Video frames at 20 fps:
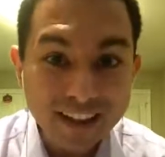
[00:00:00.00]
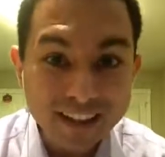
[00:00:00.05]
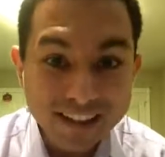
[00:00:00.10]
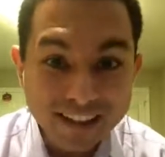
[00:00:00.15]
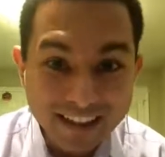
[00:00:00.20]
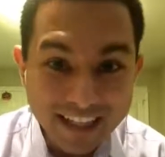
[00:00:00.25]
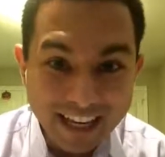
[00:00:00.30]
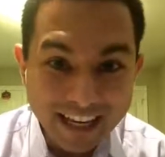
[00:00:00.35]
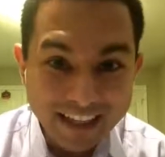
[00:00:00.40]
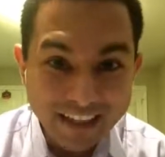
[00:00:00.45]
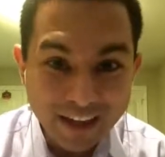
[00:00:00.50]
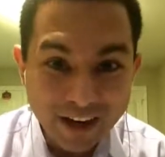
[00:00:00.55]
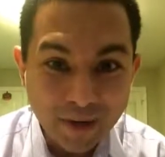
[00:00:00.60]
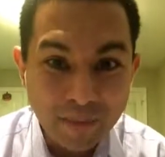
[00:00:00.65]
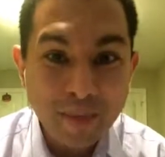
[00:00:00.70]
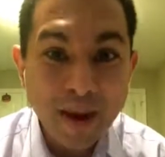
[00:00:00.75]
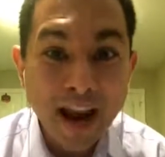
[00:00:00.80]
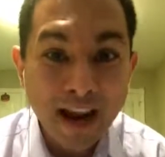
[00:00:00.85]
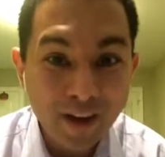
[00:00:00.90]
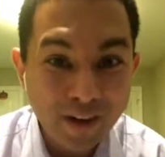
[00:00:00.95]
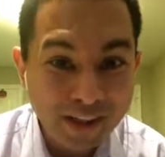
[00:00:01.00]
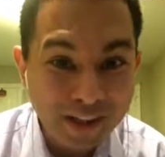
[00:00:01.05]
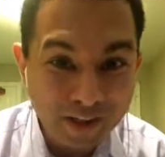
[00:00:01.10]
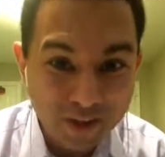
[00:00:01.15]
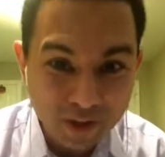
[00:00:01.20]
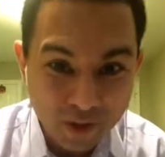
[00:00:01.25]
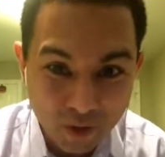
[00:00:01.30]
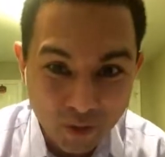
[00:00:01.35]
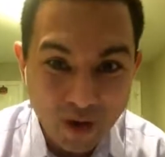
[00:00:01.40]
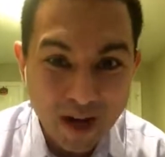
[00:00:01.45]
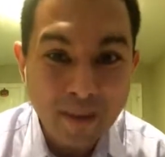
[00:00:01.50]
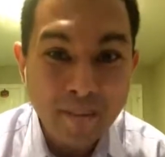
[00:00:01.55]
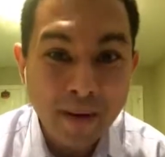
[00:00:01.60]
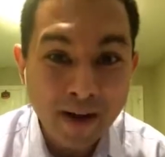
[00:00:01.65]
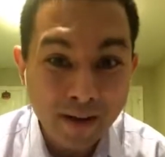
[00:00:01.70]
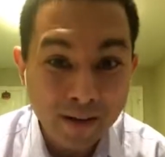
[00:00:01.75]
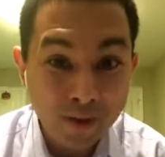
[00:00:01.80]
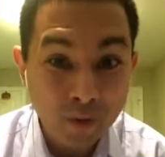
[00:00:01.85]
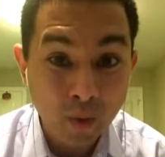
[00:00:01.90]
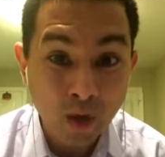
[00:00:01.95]
say their parents or
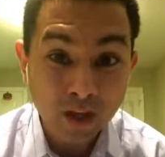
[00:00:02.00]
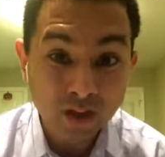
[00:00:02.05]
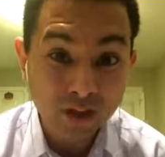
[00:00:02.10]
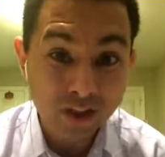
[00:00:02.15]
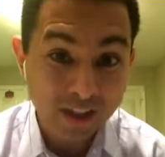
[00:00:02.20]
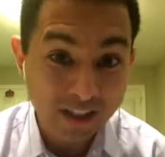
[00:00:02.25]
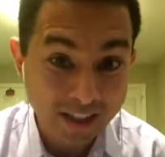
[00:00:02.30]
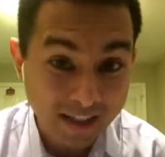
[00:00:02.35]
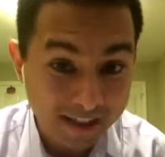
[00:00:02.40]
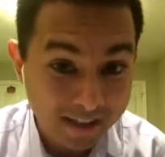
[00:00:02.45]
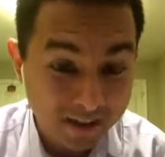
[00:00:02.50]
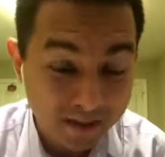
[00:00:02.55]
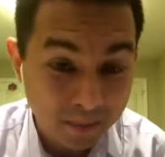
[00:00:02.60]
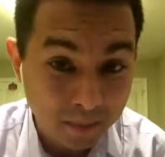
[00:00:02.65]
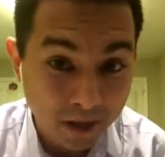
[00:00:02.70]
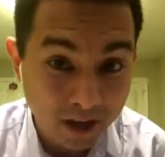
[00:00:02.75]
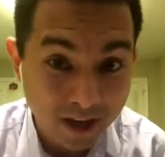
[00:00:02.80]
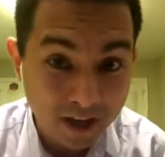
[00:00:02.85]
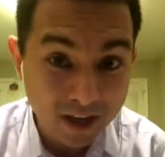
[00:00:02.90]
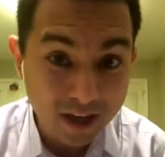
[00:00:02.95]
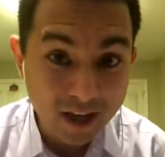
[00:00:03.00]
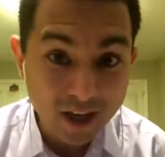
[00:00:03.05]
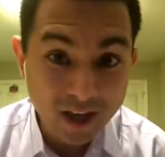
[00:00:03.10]
grandparents watch the kids, but